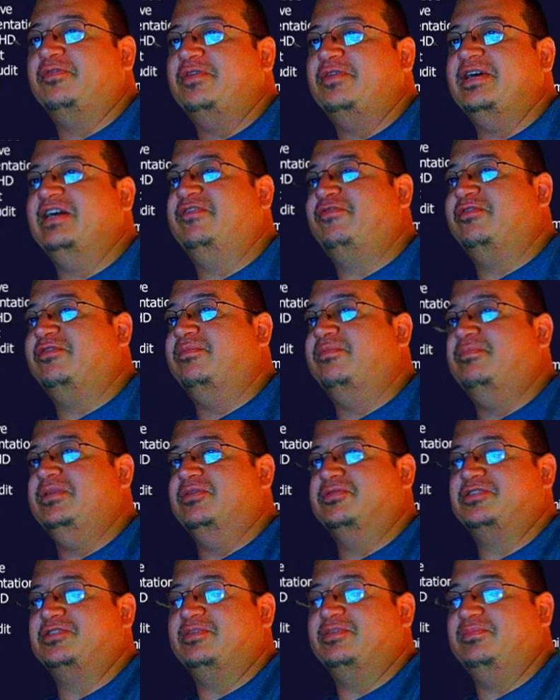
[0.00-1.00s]
that from
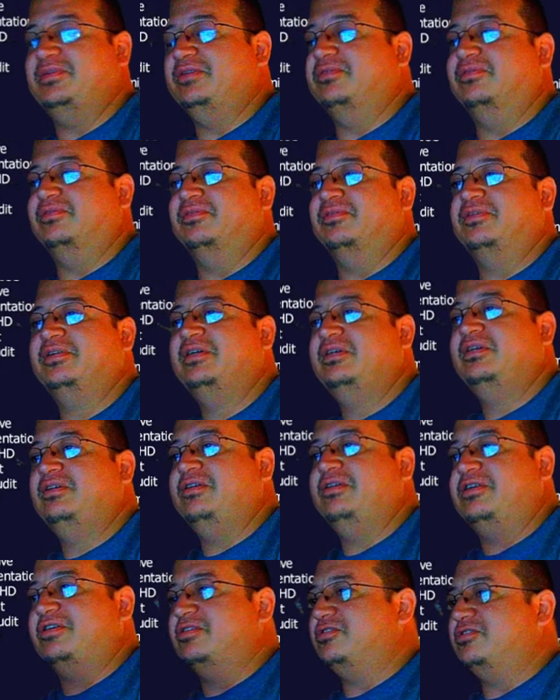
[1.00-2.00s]
build to build.
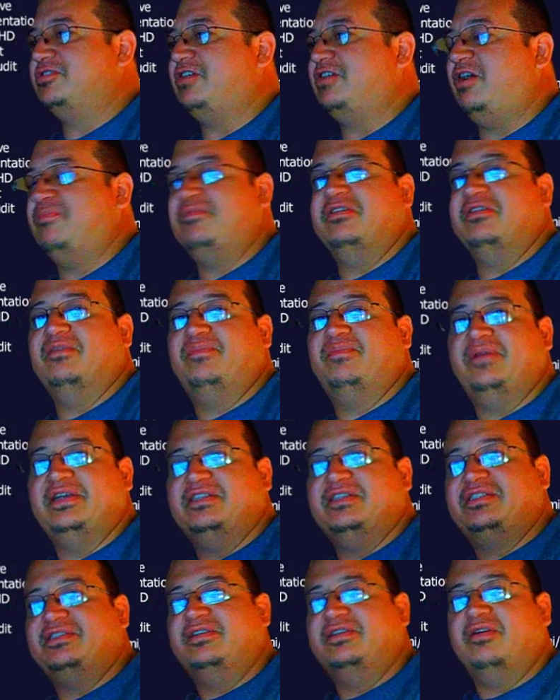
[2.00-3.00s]
You can just copy it,
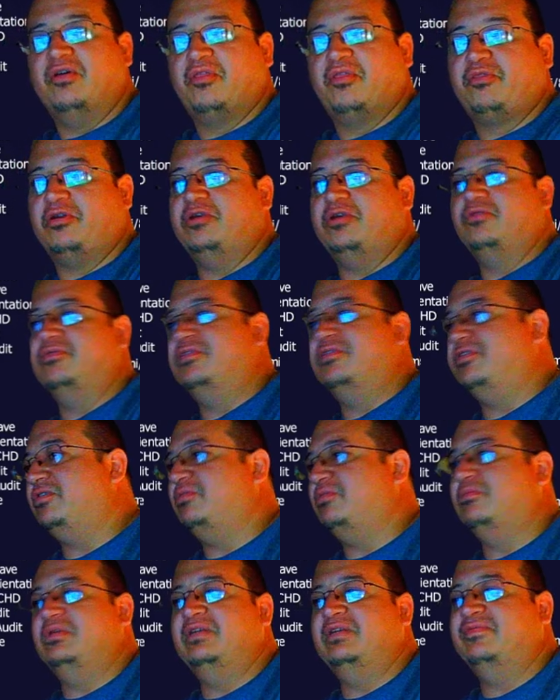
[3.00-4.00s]
paste it, throw it on
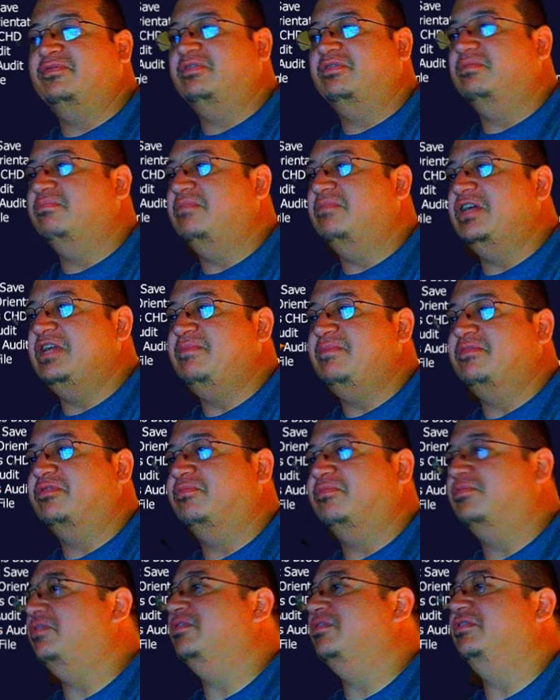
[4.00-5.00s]
whatever MAME you're
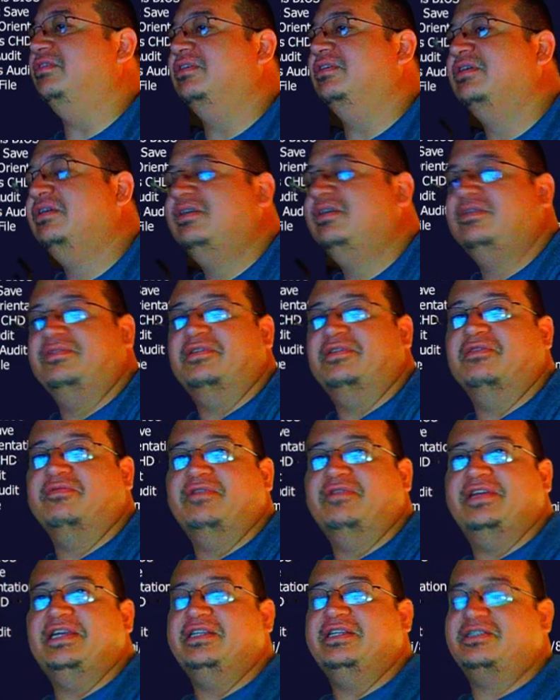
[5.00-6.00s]
running. No
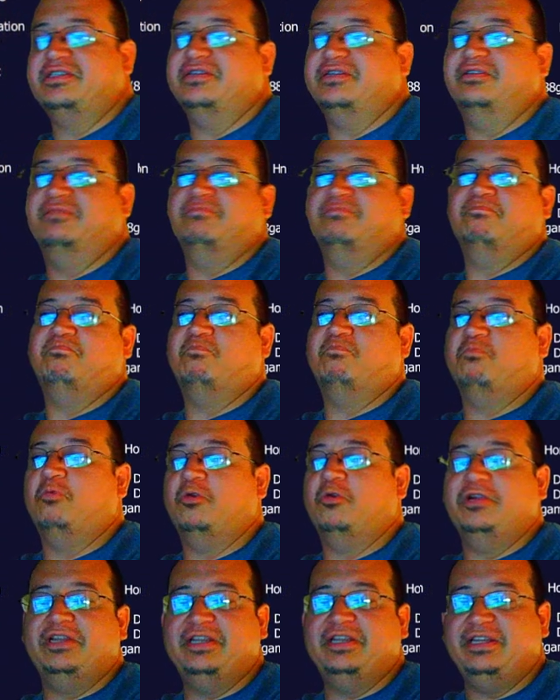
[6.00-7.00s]
need to
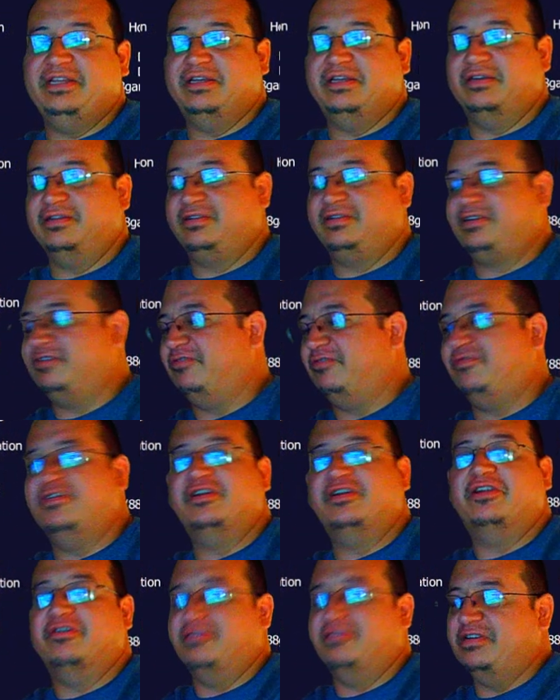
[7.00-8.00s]

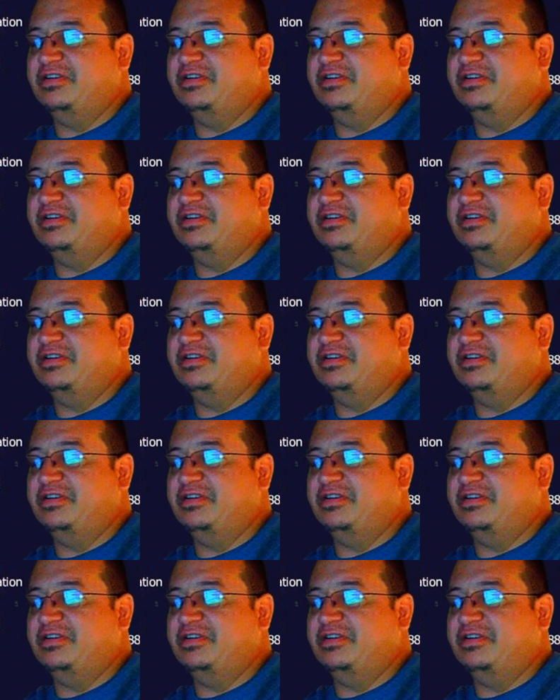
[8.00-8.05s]
reconfigure